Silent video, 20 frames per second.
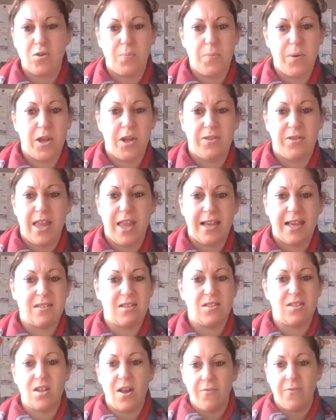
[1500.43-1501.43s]
birthdays
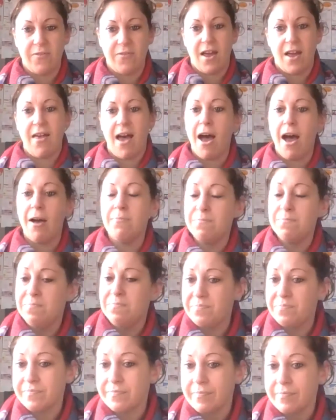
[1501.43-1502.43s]
and stuff like that.
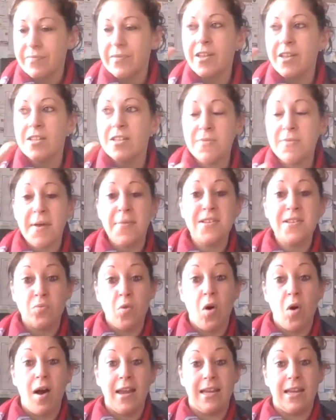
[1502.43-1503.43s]
So I had this
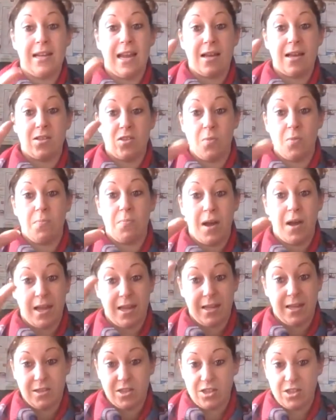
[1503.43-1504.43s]
wine glass on
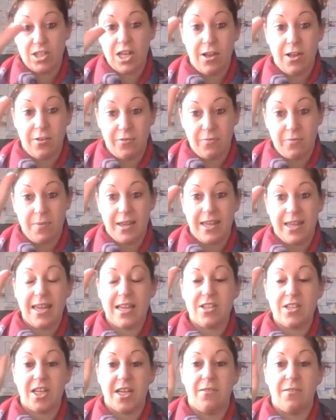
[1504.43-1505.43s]
my shelf in my
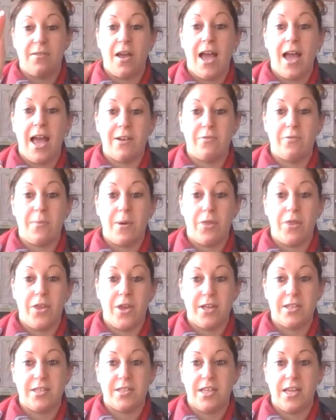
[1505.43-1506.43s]
kitchen that I had for my
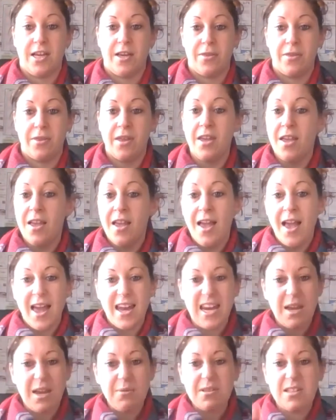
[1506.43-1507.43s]
30th. And
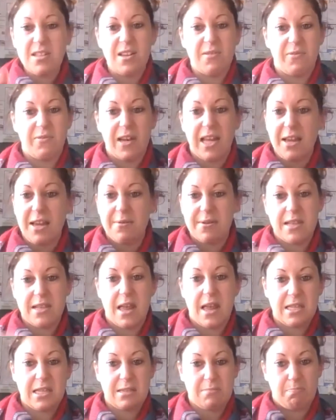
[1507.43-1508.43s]
it was lovely. It was
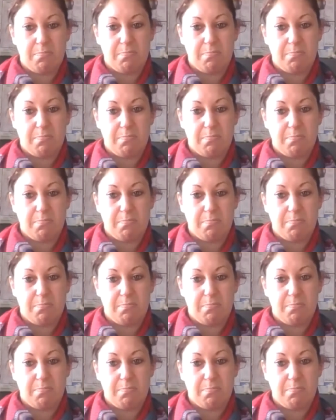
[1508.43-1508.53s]
like this